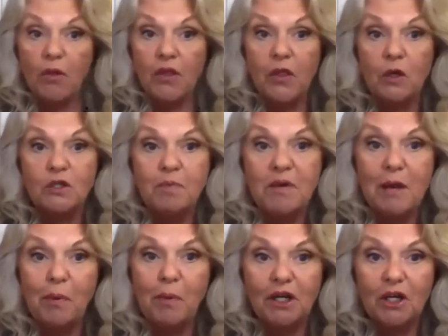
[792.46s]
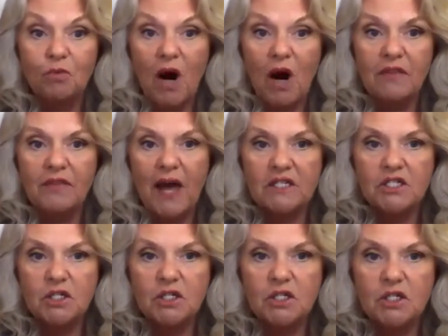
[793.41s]
Both of those people can write
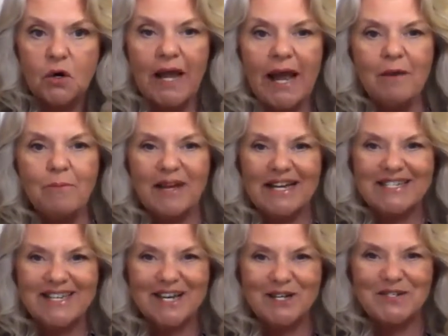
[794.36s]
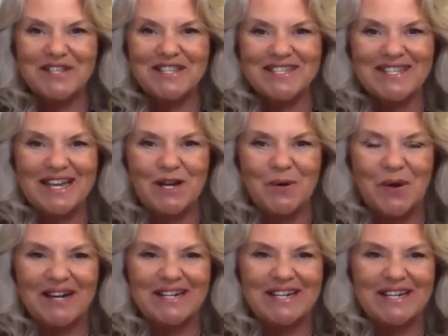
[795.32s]
that story because here's the
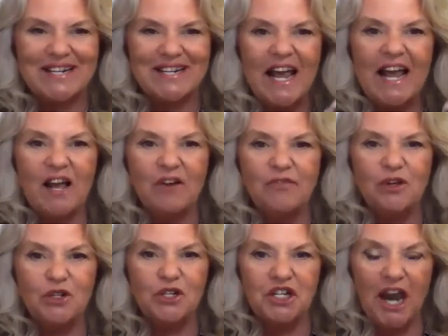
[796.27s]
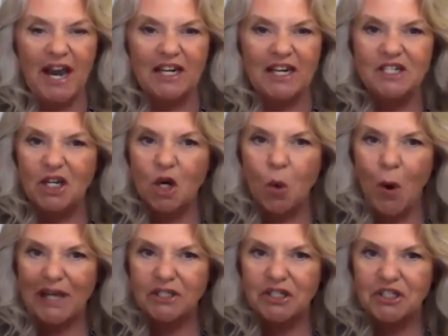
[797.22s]
secret if you change the
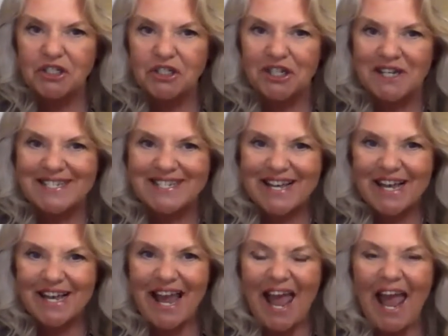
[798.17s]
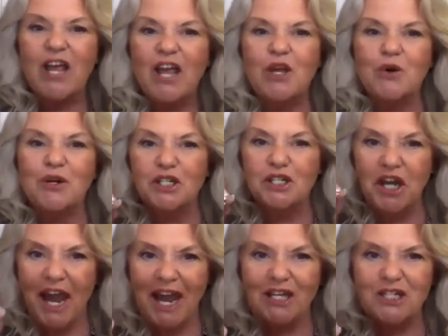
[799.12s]
questions, you
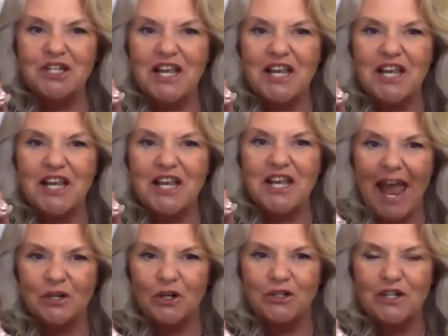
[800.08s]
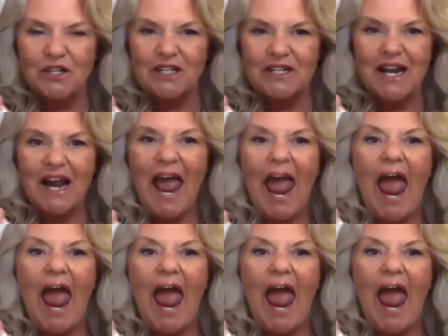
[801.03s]
can change the answers.